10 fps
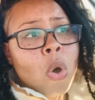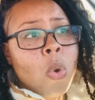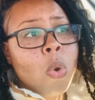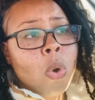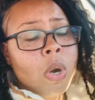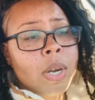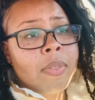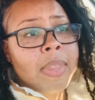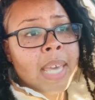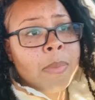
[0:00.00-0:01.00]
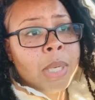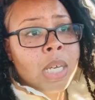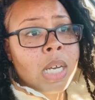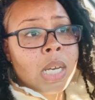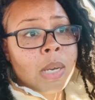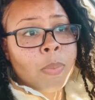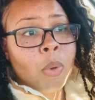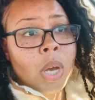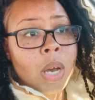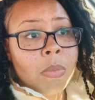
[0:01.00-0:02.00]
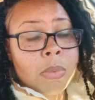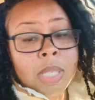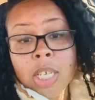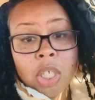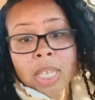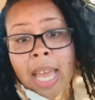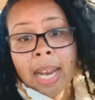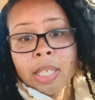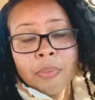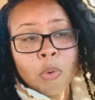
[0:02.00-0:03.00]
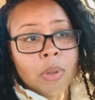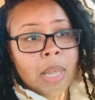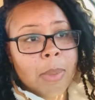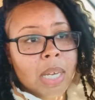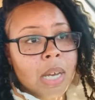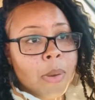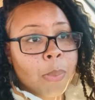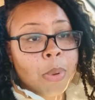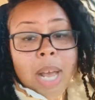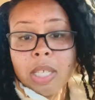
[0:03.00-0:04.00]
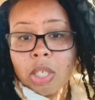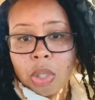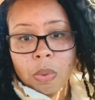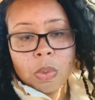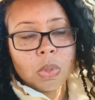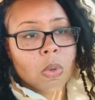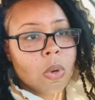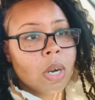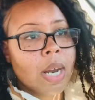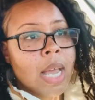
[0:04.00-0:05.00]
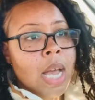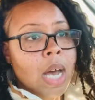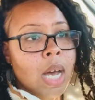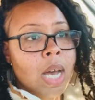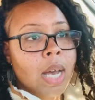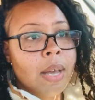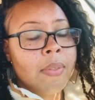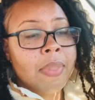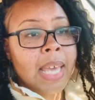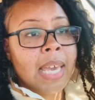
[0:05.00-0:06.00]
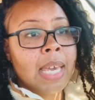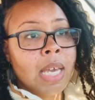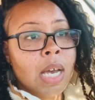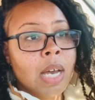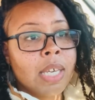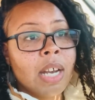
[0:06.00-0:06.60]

or they become sexually active, or they become prostitutes, or they get